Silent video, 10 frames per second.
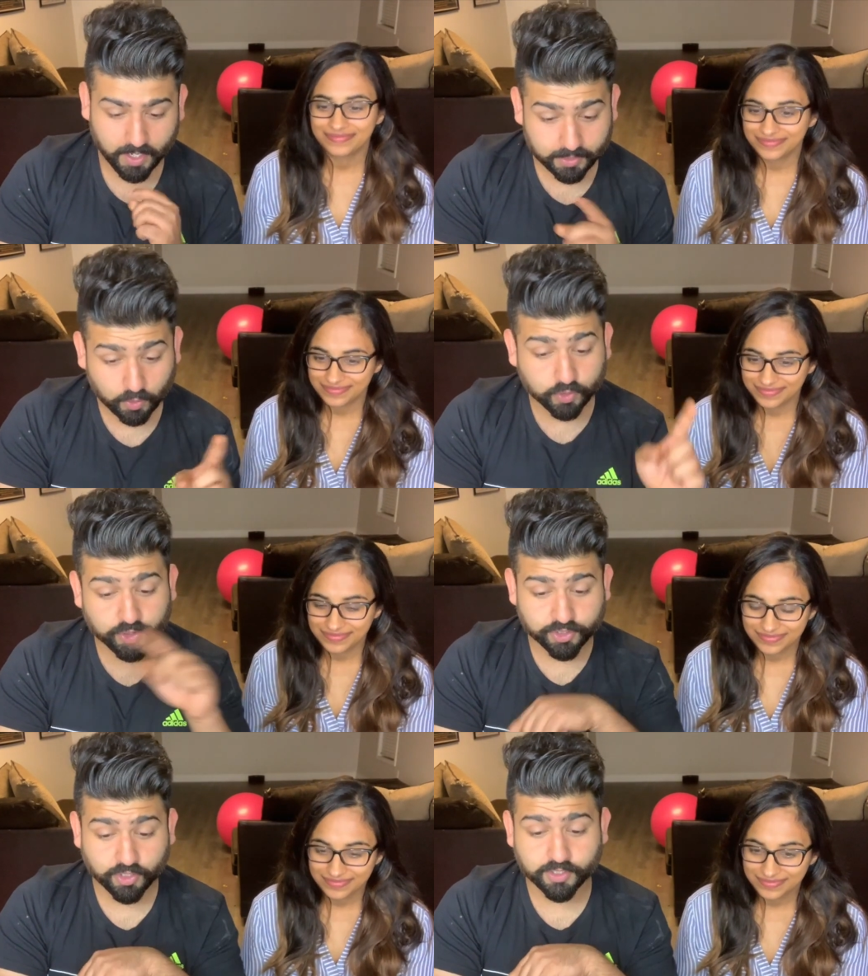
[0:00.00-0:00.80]
Speaker 1: It also
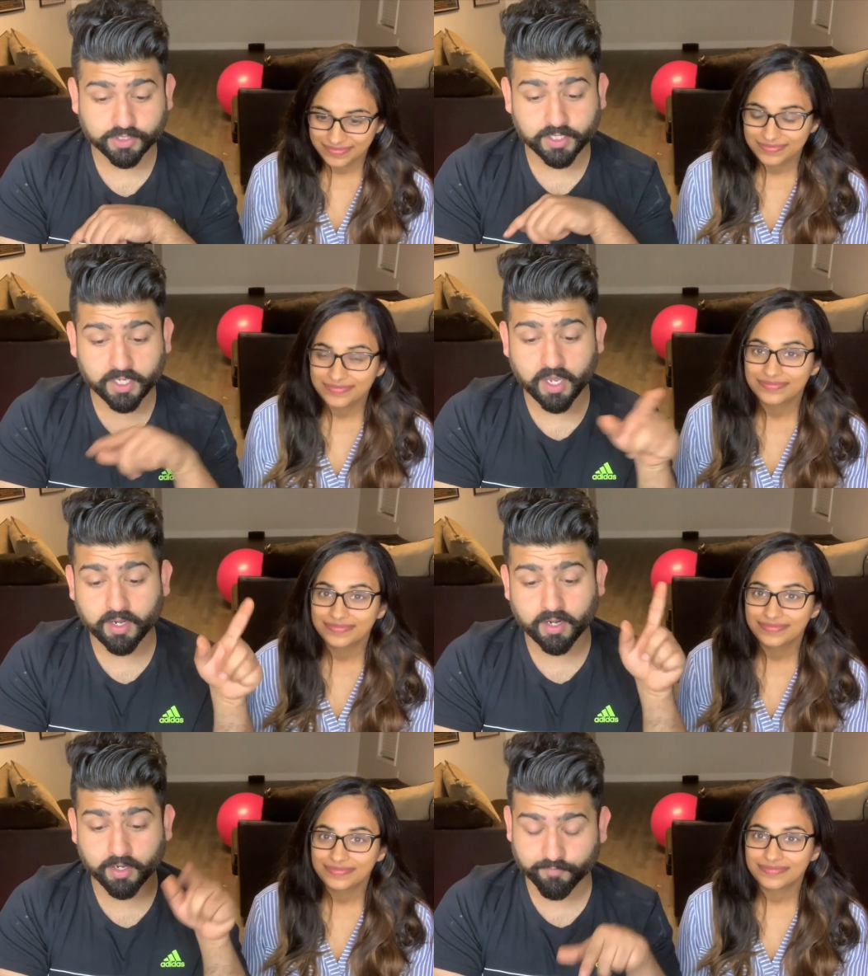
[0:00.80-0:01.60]
stars
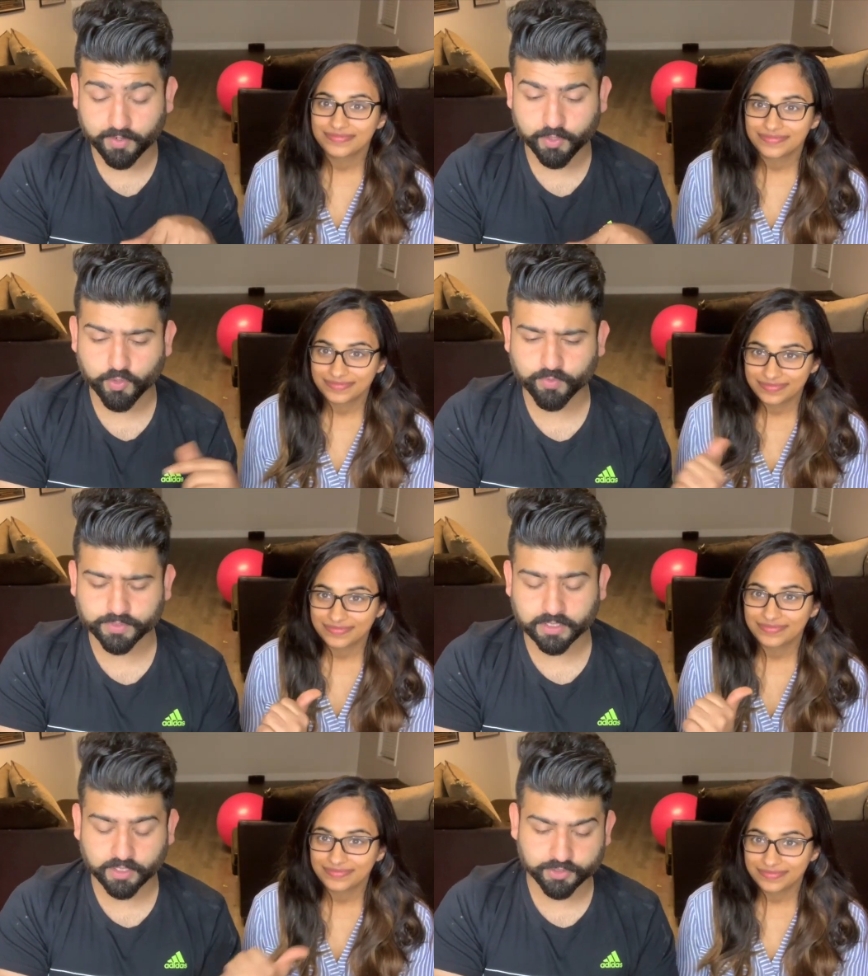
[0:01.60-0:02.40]
Kiara Advani, who was
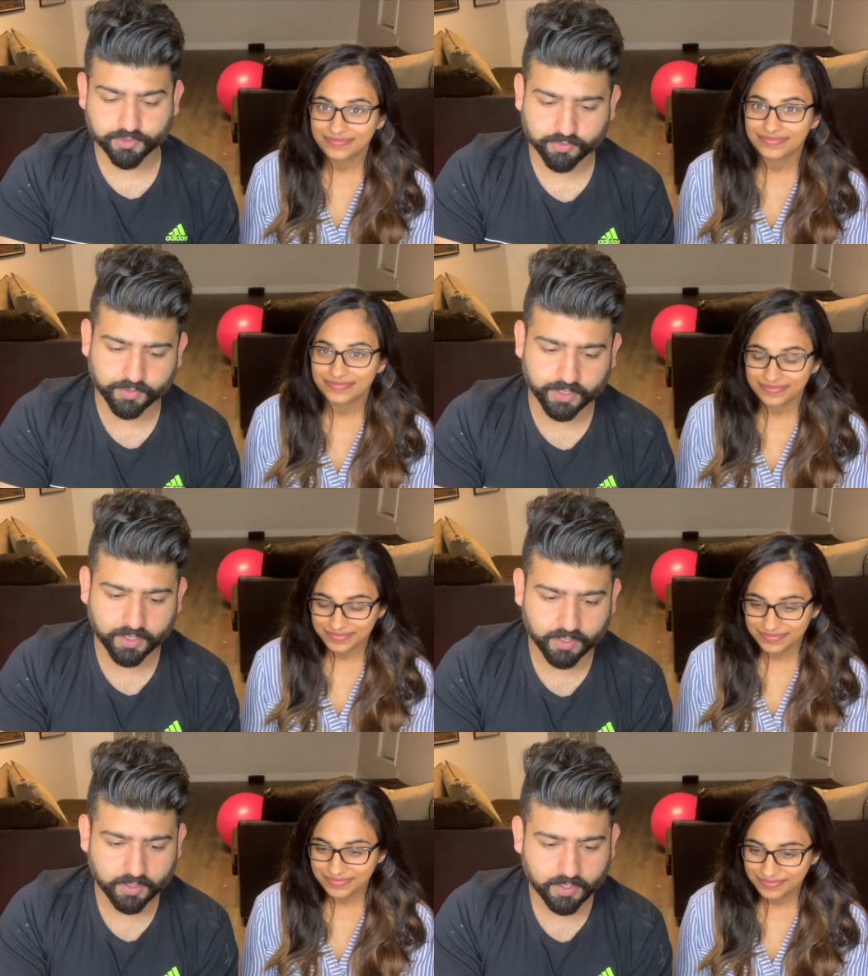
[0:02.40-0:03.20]
in Love Story.
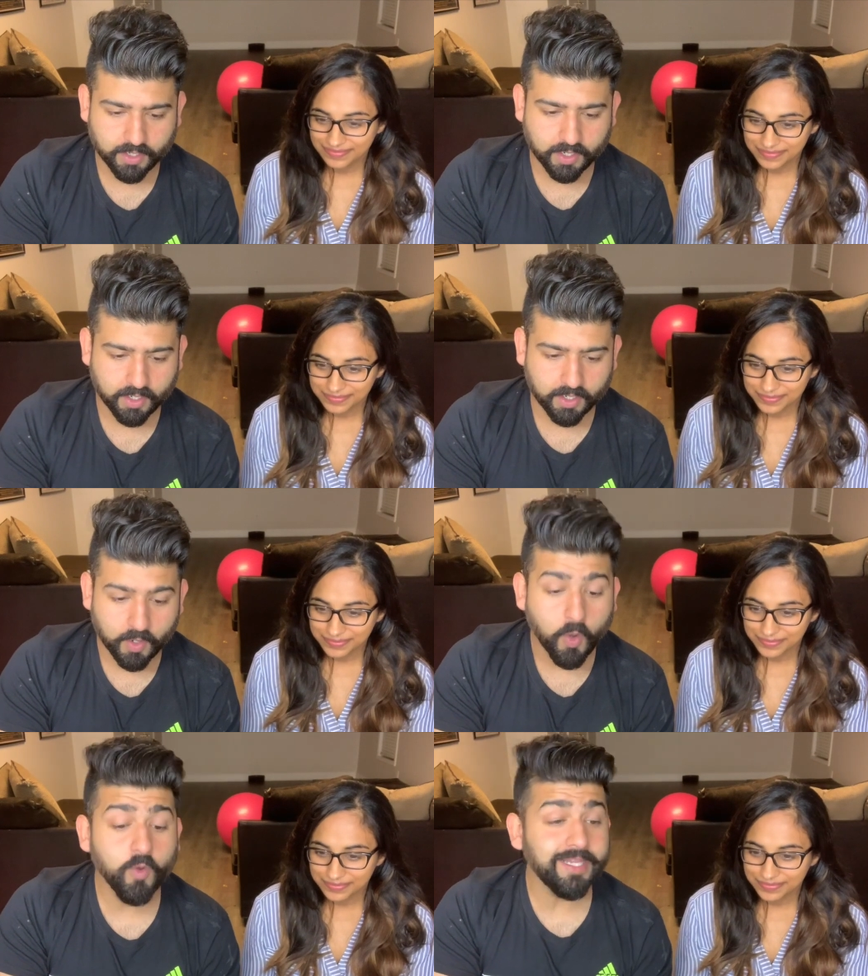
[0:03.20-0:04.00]
Mm-hmm.
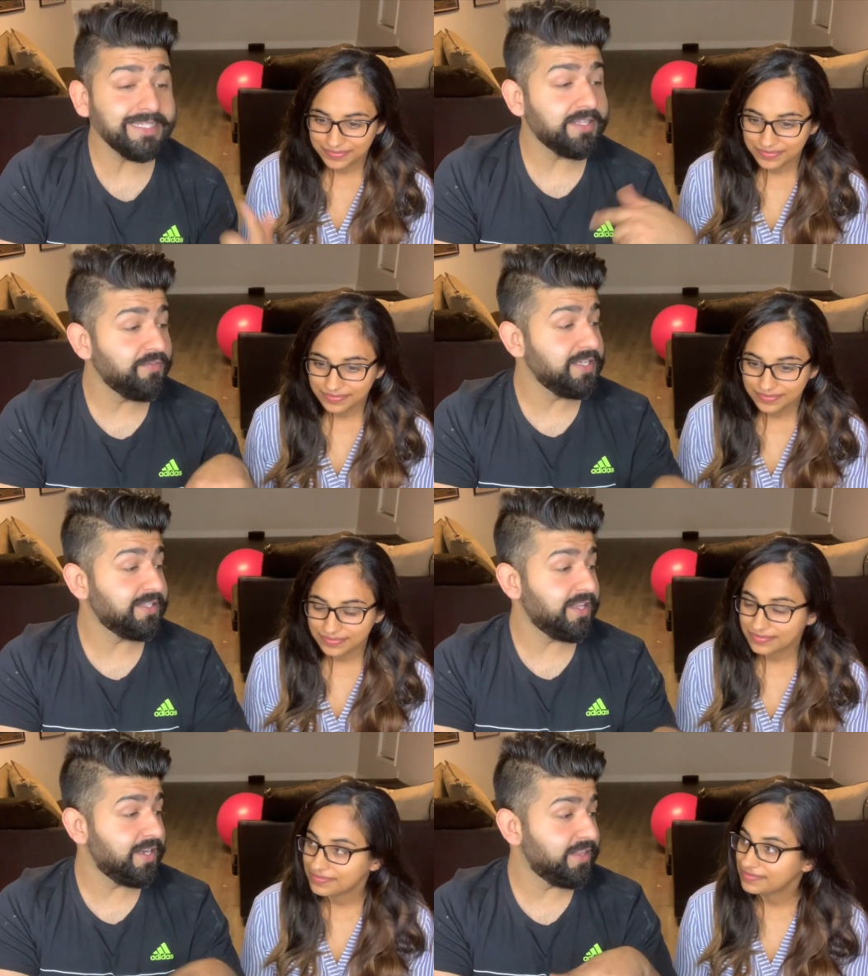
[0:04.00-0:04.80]
Oh, that's the reason
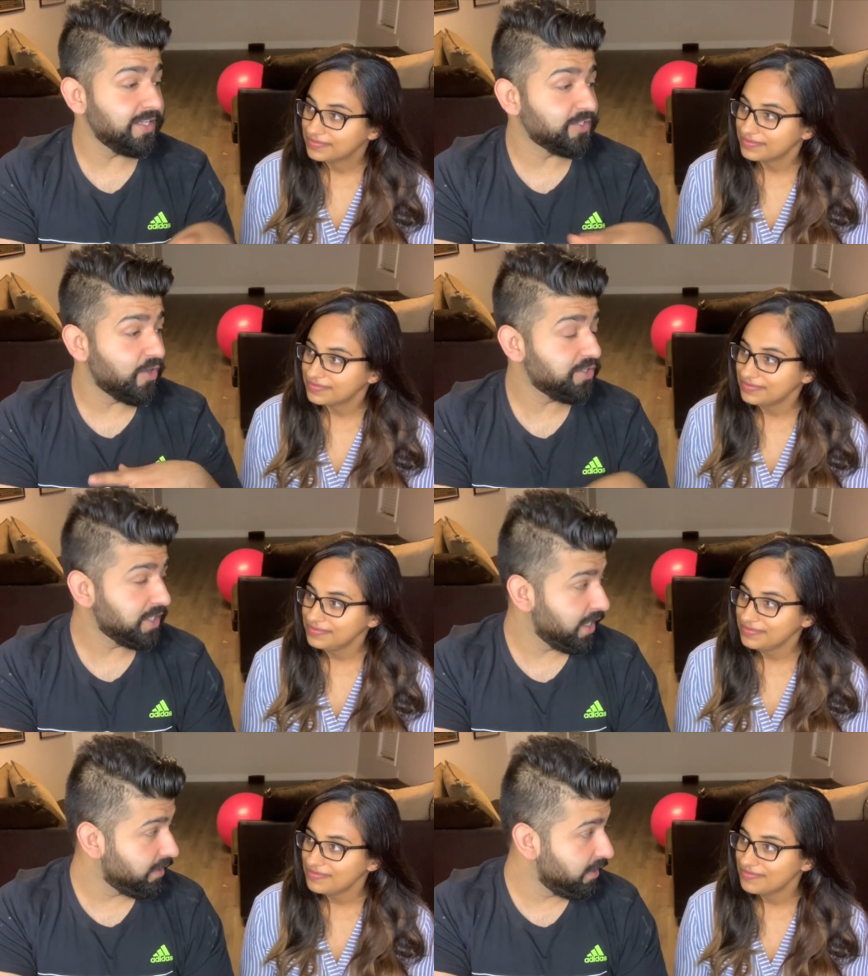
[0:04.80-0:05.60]
they did that song
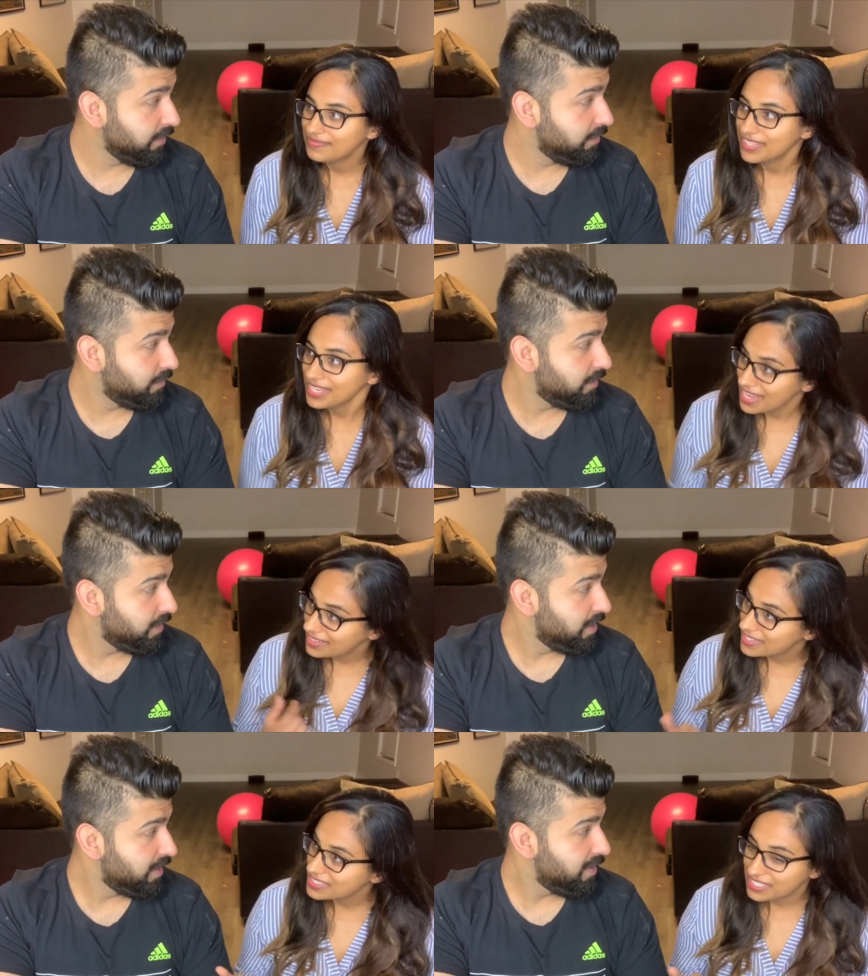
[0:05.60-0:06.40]
together.
Speaker 2: Yeah,
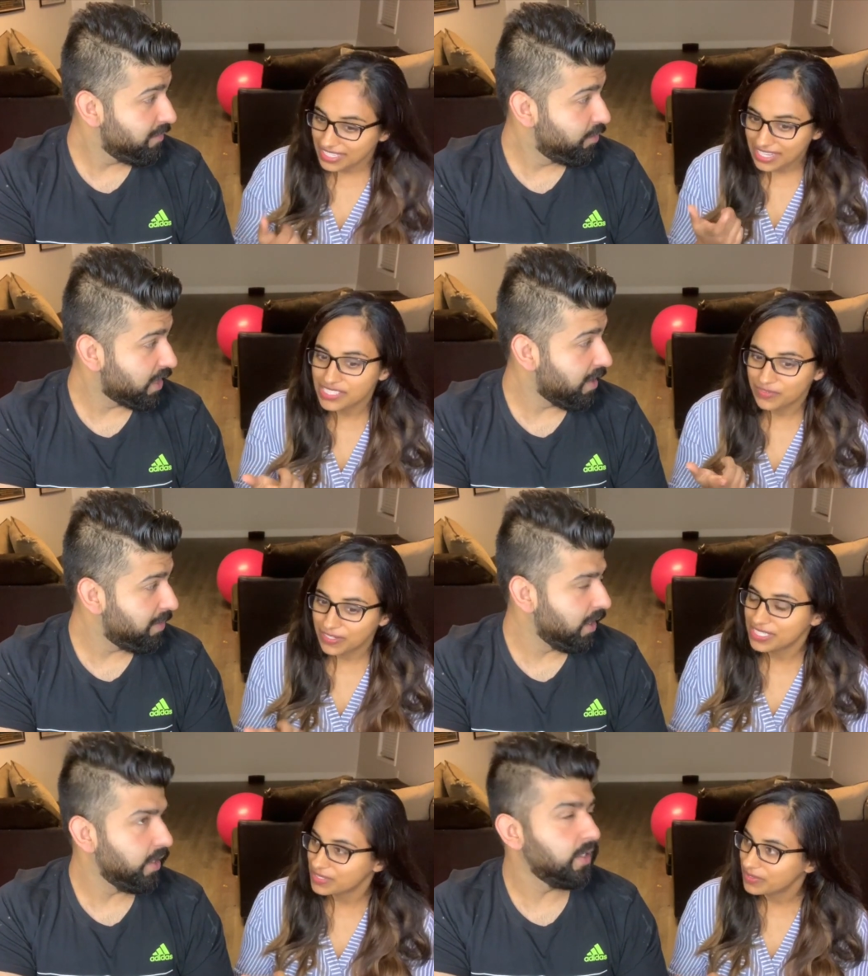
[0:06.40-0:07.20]
that's yeah, Mukabla. it's for
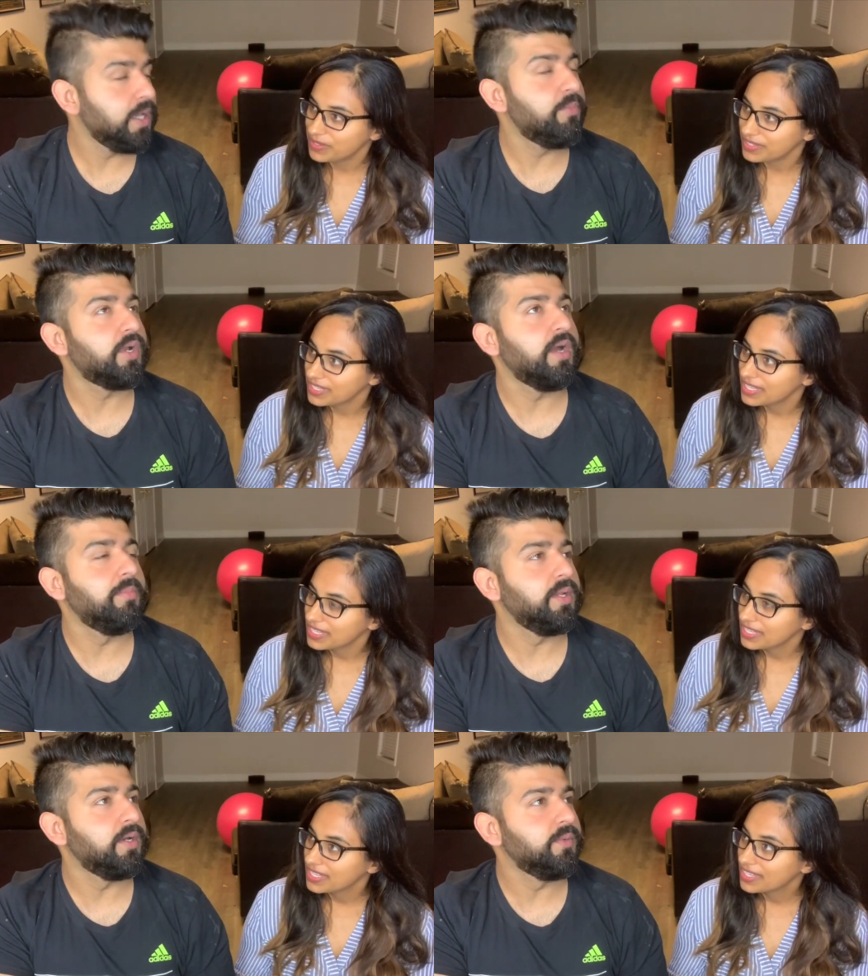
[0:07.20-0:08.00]
this one. No, no,
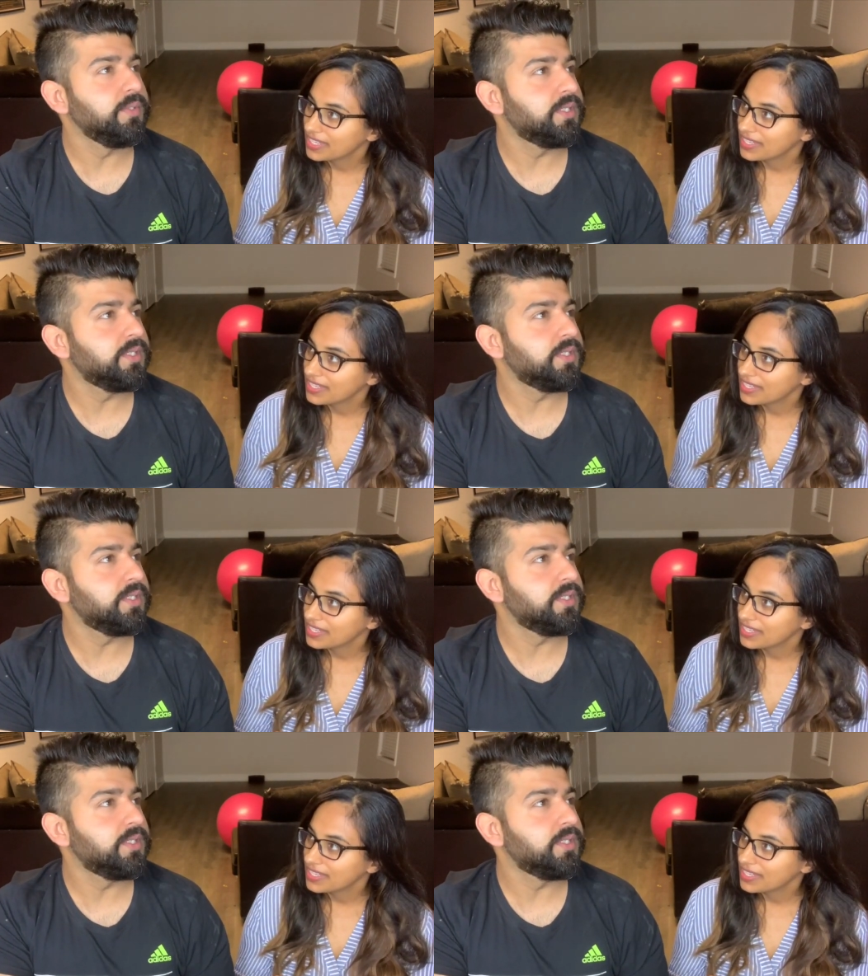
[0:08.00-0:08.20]
Speaker 1: Mukabla. It was